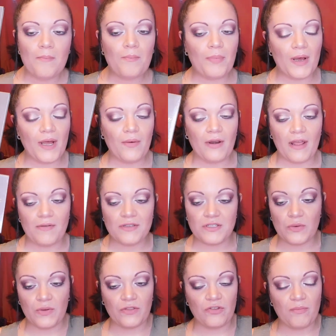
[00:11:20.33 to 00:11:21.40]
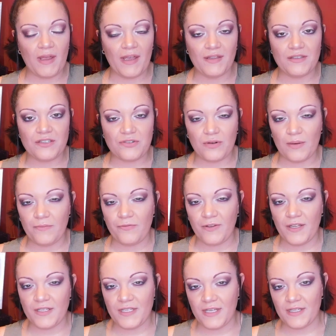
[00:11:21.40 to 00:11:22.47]
But when I was going through my Instagram
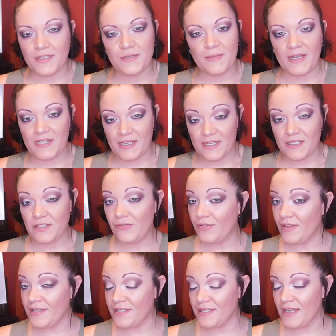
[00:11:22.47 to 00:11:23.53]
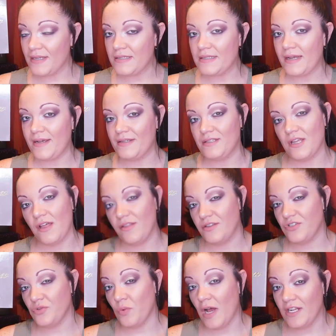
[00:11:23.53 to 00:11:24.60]
feed to get some ideas for this list, I saw the
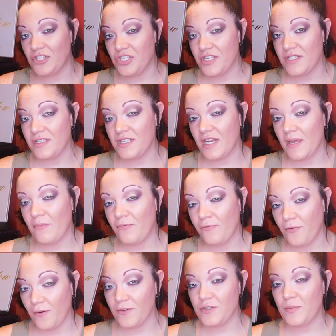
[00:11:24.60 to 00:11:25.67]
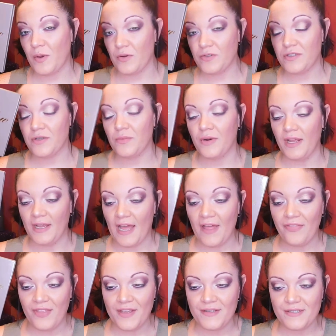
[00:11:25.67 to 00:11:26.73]
swatches that I first posted when I
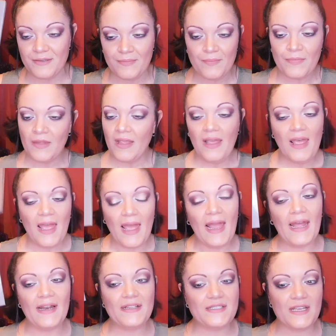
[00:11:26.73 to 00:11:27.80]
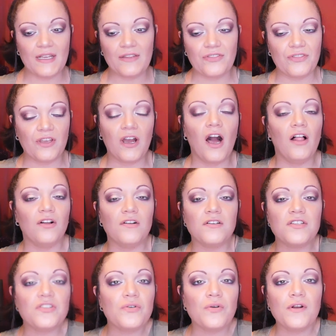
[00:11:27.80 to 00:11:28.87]
got this. And it's like the color
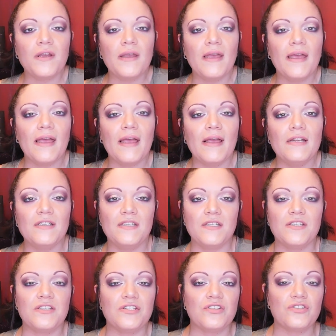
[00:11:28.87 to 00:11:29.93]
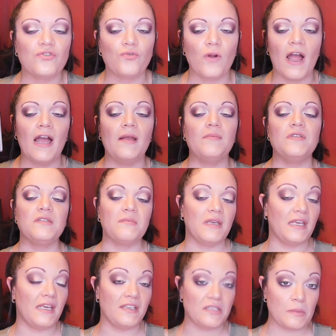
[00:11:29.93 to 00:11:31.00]
story describes
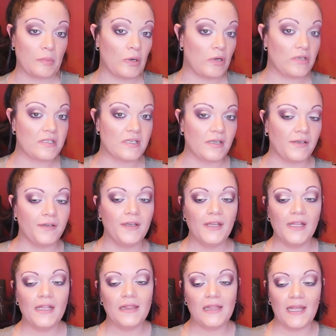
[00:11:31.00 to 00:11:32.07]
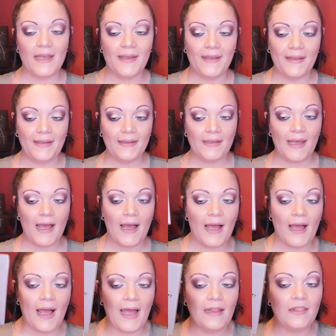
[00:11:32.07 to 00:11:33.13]
me as a person. Like,
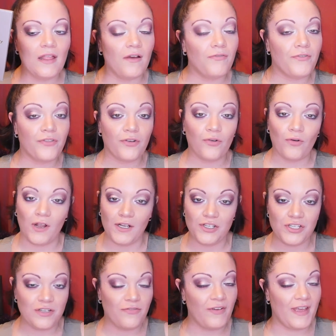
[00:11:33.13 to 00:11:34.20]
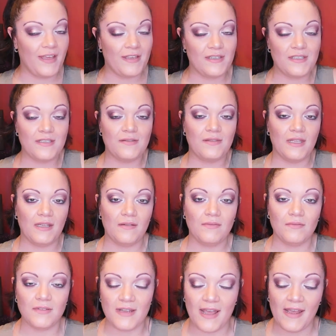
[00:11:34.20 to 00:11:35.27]
I loved the grunge phase that
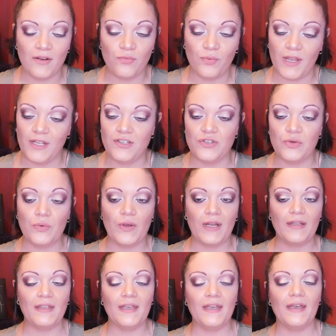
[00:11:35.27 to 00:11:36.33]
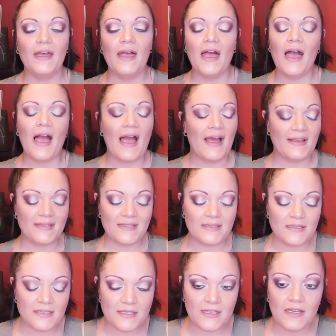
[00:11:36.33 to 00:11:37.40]
died way too quickly. I
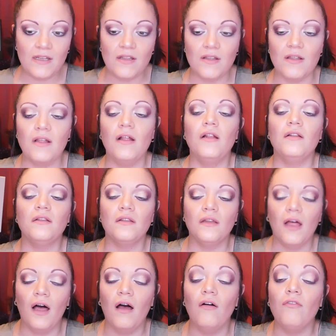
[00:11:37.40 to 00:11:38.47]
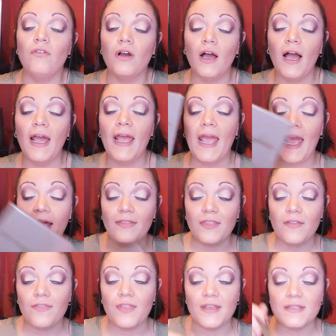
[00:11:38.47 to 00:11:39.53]
still love, I hate
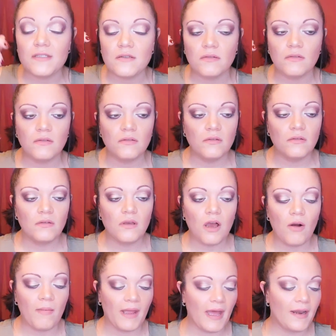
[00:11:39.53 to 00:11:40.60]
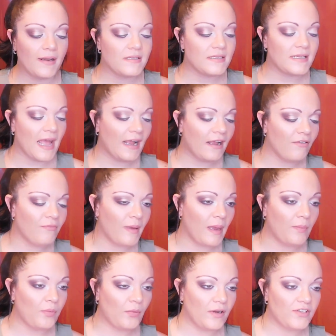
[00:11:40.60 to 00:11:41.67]
that this, oh my god, a stack of
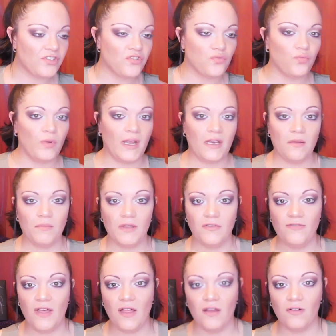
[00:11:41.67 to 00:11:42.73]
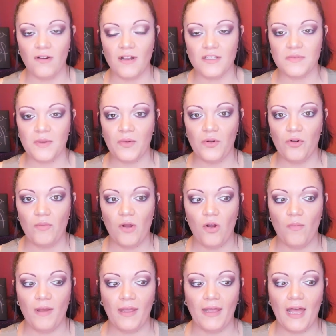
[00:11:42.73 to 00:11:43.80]
paperwork just randomly fell across my room.
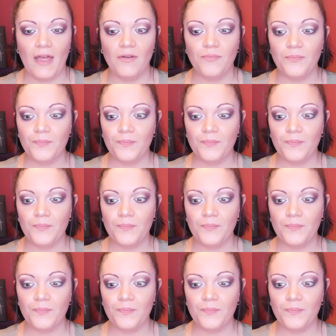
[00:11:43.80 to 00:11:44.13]
Oh my god.